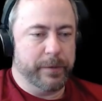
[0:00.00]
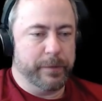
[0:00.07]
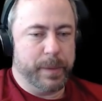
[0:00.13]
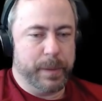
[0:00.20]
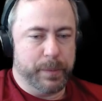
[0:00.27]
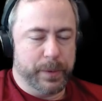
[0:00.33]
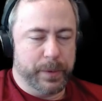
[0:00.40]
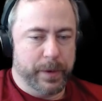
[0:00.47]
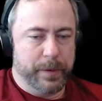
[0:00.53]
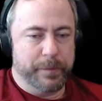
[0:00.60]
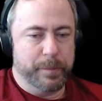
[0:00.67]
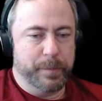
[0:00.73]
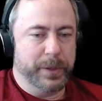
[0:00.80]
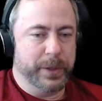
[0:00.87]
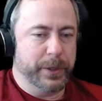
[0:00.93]
if people aren't
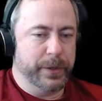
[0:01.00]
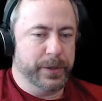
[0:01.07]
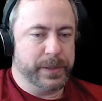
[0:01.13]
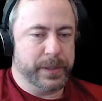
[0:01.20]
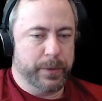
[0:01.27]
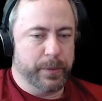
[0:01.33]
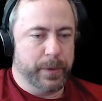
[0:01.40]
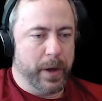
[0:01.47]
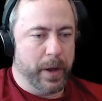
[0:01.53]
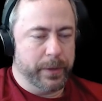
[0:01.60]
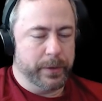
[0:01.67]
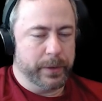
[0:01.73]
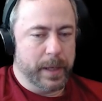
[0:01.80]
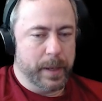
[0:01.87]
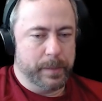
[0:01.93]
familiar, is an
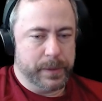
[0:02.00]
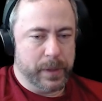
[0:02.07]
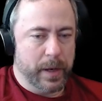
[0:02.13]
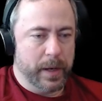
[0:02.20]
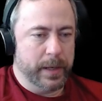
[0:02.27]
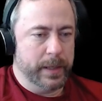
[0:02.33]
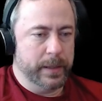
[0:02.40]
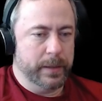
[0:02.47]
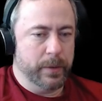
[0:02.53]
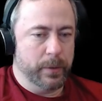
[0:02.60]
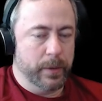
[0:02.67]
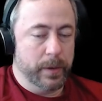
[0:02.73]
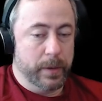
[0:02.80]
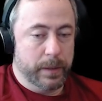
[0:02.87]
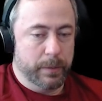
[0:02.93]
author comes on
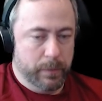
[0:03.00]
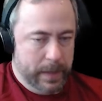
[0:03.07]
or